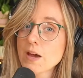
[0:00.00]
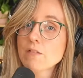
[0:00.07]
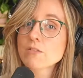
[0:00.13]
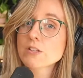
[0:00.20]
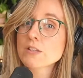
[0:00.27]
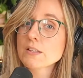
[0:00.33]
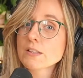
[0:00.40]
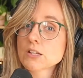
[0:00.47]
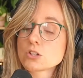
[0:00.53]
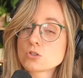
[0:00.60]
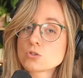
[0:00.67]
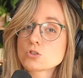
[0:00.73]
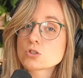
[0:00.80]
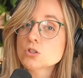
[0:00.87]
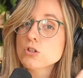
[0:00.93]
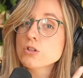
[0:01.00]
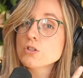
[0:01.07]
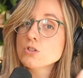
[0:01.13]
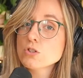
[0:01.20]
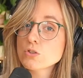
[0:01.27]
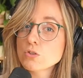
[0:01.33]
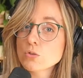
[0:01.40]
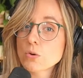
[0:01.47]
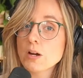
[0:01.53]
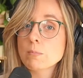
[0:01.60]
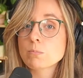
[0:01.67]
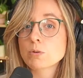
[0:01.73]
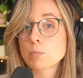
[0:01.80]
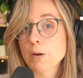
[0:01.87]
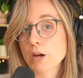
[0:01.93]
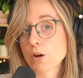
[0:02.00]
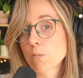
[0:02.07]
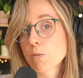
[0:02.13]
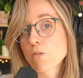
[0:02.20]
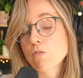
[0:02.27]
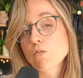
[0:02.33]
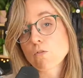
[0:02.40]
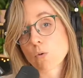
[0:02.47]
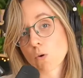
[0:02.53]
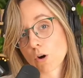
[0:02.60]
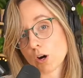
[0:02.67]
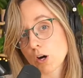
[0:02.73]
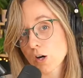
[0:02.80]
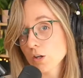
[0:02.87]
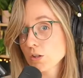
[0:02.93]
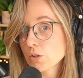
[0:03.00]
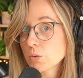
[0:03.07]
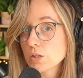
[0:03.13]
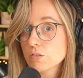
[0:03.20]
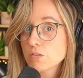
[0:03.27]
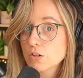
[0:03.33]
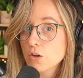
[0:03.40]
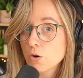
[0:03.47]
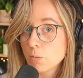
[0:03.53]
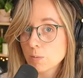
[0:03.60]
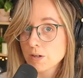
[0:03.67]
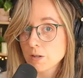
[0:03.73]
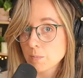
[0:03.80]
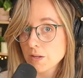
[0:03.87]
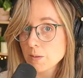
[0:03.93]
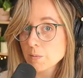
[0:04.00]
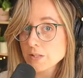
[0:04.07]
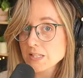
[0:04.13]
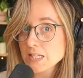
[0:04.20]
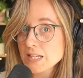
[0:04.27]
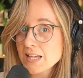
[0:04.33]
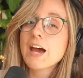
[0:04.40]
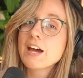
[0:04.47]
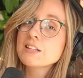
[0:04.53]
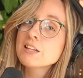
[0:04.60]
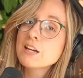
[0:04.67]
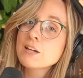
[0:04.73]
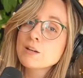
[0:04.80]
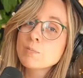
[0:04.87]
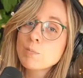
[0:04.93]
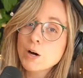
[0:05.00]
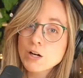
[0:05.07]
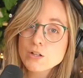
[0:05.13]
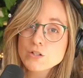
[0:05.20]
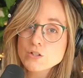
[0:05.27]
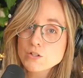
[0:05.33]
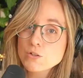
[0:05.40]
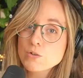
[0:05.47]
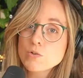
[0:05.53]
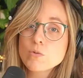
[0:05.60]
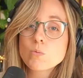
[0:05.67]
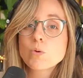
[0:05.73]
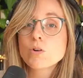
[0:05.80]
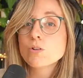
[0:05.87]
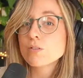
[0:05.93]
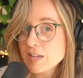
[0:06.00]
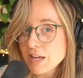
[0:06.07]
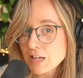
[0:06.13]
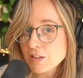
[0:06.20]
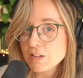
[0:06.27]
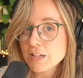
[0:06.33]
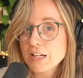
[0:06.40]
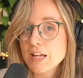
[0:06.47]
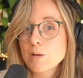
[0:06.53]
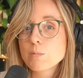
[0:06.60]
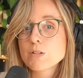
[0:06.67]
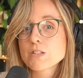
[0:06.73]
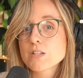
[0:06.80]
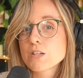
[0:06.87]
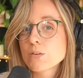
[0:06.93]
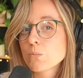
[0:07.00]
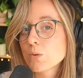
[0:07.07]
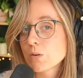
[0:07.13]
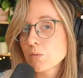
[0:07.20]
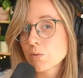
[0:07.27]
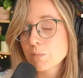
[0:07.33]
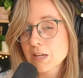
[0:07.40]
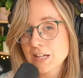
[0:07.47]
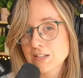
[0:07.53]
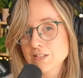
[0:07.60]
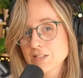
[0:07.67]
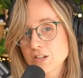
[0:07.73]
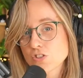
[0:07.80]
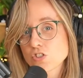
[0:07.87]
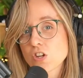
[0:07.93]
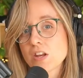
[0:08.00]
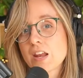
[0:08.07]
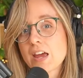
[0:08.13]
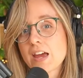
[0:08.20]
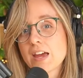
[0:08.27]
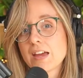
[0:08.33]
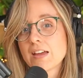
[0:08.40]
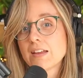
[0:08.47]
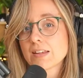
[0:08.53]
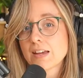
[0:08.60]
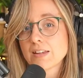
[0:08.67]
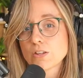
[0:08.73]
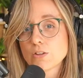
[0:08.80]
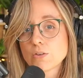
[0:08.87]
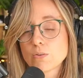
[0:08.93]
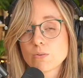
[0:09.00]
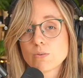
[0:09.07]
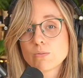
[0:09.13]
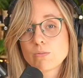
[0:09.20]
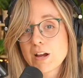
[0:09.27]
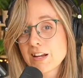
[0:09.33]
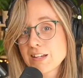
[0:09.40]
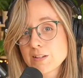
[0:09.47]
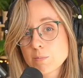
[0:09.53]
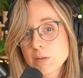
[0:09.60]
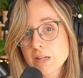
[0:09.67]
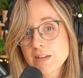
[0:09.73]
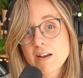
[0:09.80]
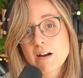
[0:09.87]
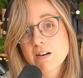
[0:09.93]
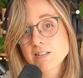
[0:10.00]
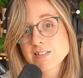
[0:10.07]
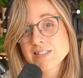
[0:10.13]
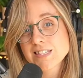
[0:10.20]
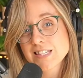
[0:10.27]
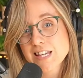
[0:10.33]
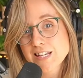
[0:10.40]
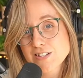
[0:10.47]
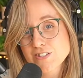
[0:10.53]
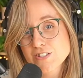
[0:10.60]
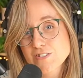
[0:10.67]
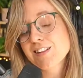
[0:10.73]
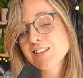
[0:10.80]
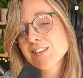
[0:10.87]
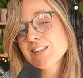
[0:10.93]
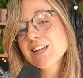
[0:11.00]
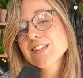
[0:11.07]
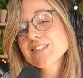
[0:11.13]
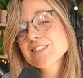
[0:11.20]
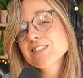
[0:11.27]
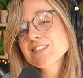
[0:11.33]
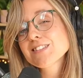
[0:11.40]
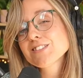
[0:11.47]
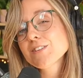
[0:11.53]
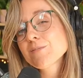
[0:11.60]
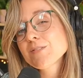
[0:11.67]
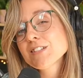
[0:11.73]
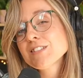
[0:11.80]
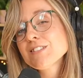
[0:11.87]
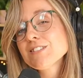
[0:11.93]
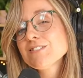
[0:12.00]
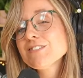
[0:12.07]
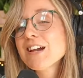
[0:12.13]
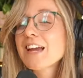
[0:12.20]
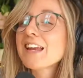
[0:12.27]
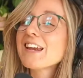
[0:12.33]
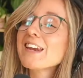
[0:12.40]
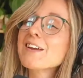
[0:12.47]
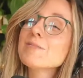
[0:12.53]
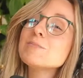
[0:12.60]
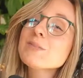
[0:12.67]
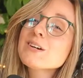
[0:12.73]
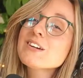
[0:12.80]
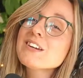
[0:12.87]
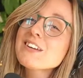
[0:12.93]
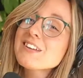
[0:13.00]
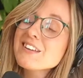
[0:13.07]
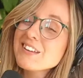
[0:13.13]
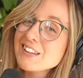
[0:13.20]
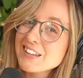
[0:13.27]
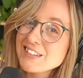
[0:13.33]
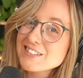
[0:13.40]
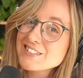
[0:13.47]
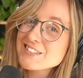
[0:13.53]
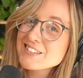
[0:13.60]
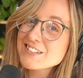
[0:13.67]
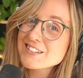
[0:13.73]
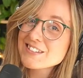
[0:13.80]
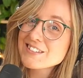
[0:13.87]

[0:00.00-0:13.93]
everything that you should do and prepare before you even open up Ableton. And then in part two, we'll take a look at Ableton. We will make a session and get you ready to be on stage. Let's jump into a numbered list.